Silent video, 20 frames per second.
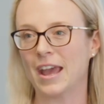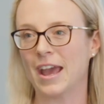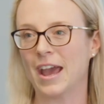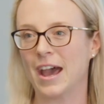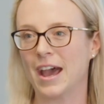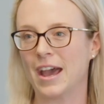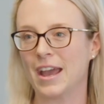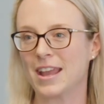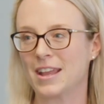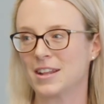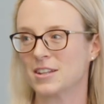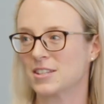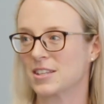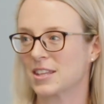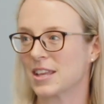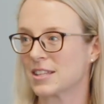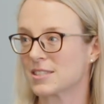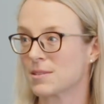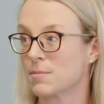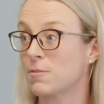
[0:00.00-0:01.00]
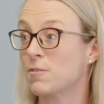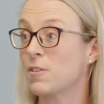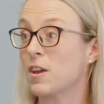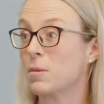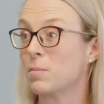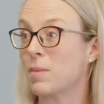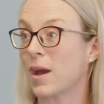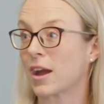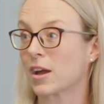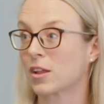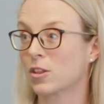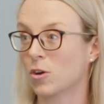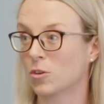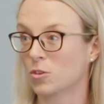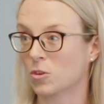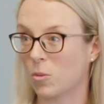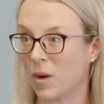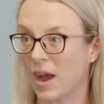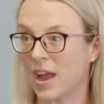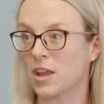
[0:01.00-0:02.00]
and get some feedback along
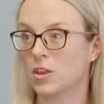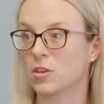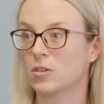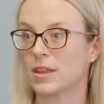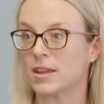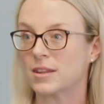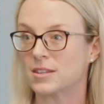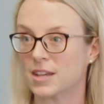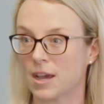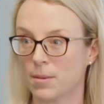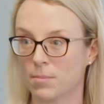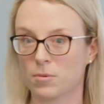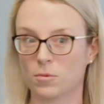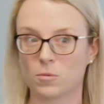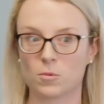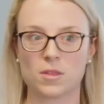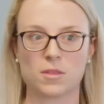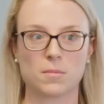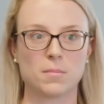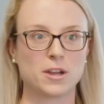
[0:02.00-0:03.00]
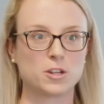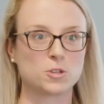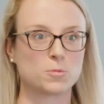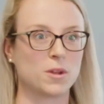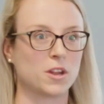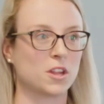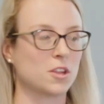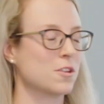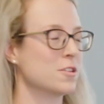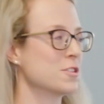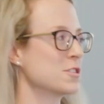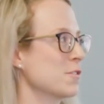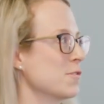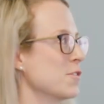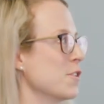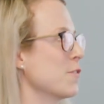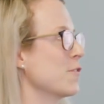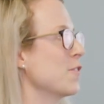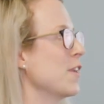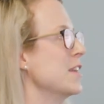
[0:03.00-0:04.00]
the way, and you'll end up with a much better use of
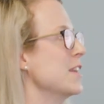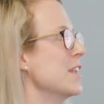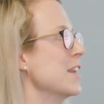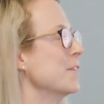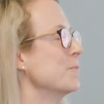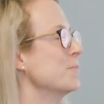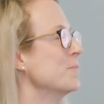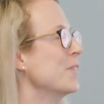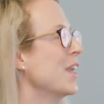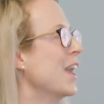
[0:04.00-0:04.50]
your funding.